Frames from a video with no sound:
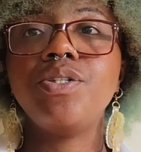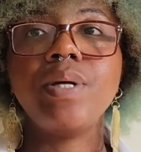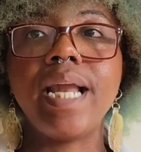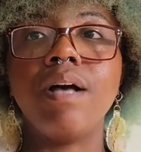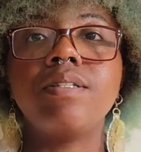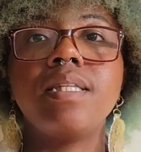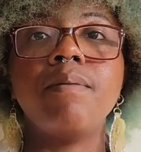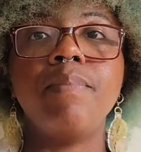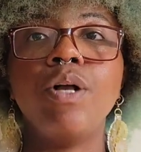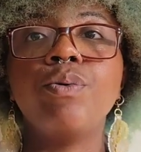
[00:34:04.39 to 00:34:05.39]
to announce that
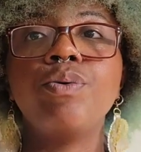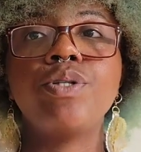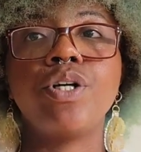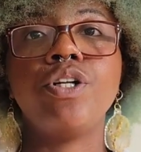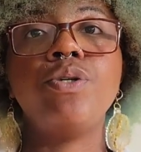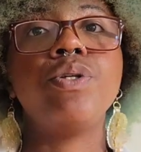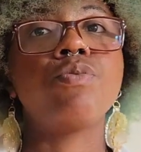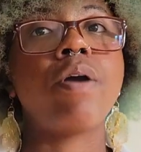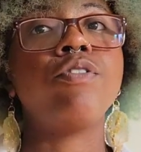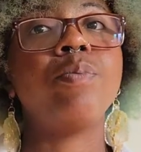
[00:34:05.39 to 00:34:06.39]
the bell would return to its
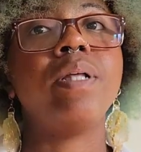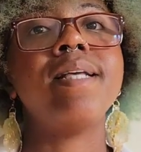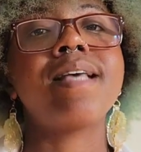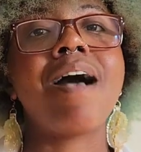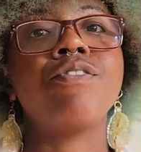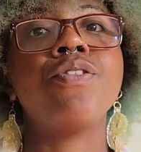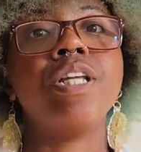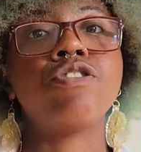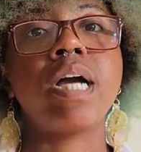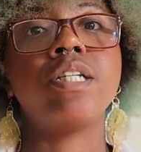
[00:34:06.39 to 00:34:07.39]
rightful place after
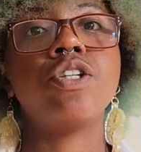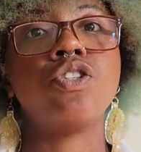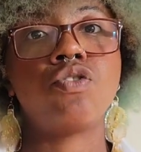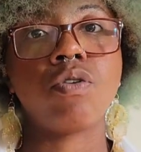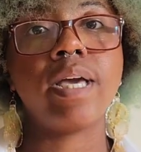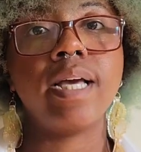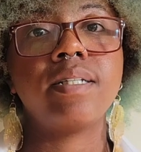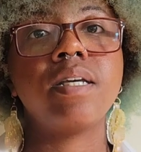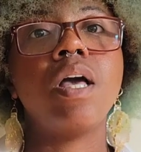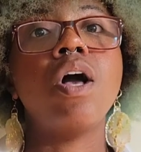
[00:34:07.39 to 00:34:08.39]
they tried to destroy it.